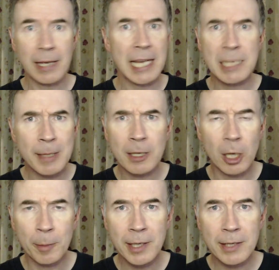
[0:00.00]
X-Men
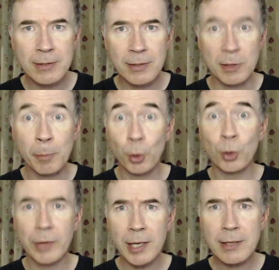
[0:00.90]
comics to
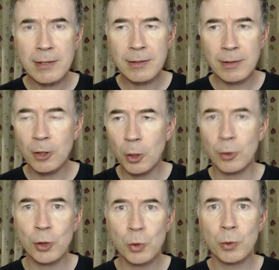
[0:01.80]
support this, you know, a
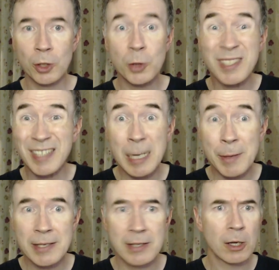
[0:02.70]
new
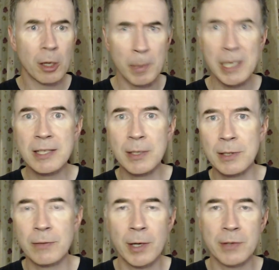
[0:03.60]
series? It's not a miniseries
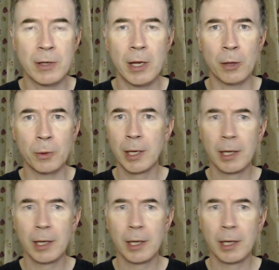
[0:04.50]
as far as I know.